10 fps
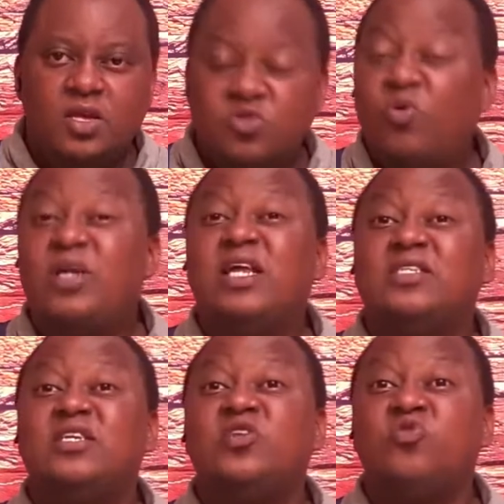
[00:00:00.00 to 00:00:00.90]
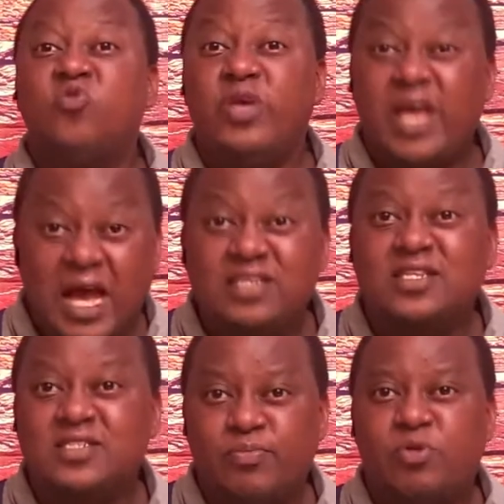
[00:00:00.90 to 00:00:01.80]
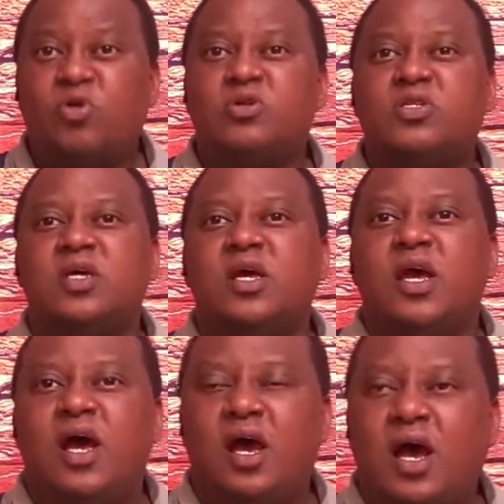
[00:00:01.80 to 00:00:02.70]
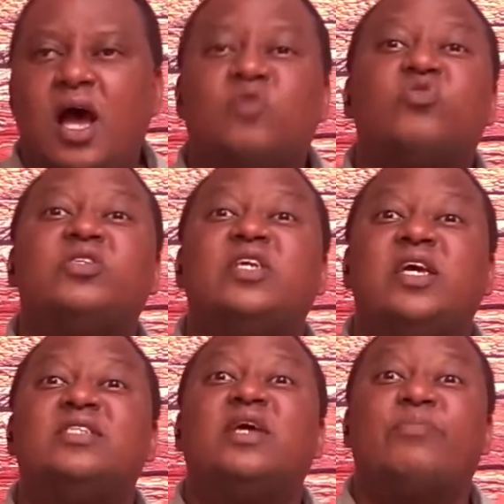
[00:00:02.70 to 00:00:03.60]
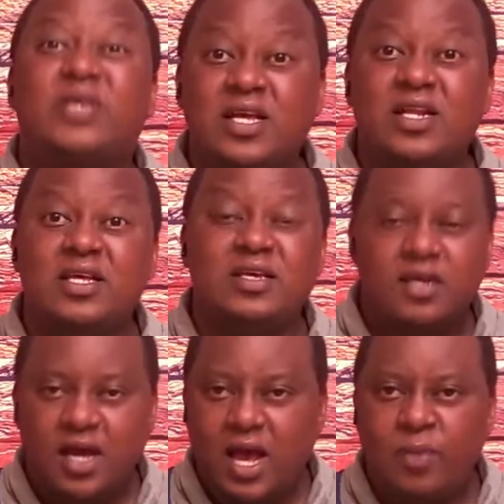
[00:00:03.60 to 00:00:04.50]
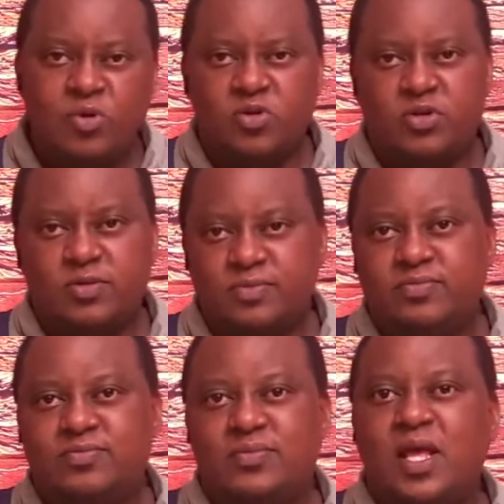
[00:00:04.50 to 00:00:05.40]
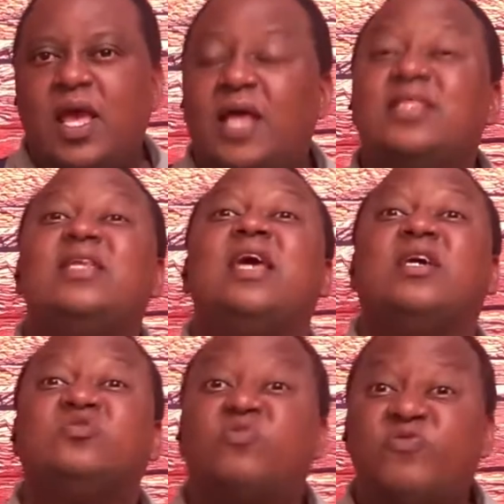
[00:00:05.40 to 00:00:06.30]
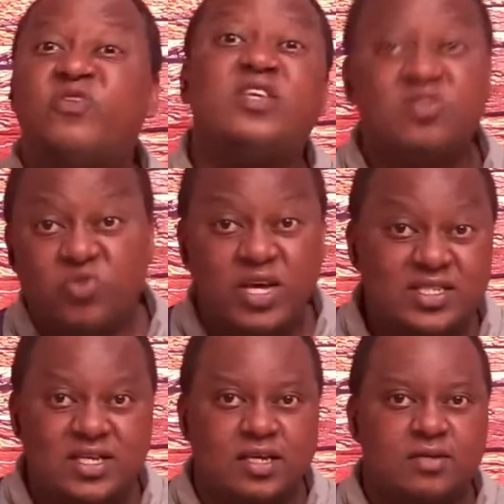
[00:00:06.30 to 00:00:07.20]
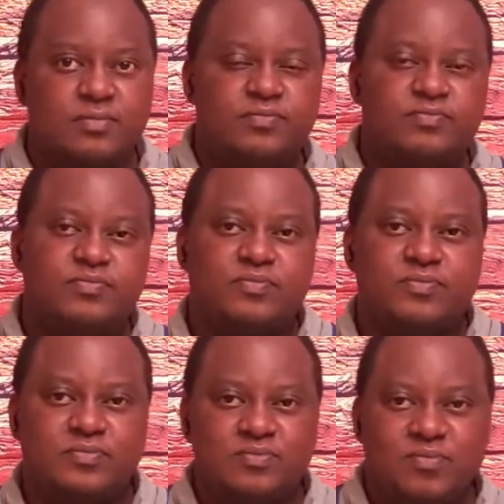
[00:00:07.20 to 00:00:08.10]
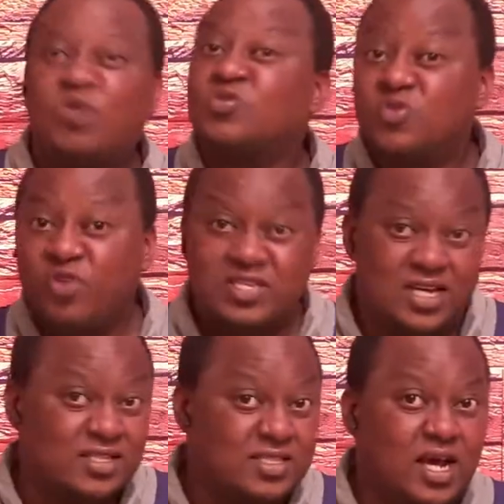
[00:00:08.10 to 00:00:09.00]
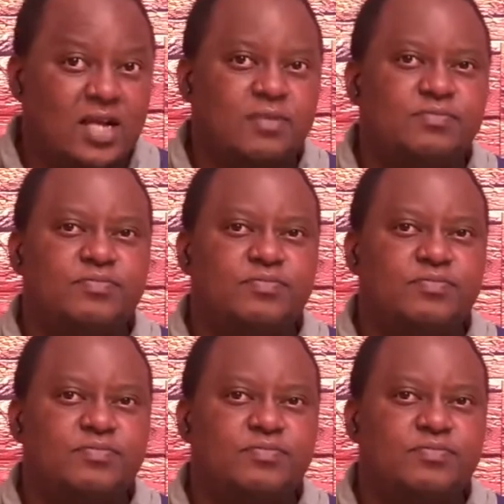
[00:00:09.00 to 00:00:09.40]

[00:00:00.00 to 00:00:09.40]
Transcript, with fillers: So what does he do? He hatches a plot at which he ends up killing Amnon. And then he has to flee into exile because of what he has done.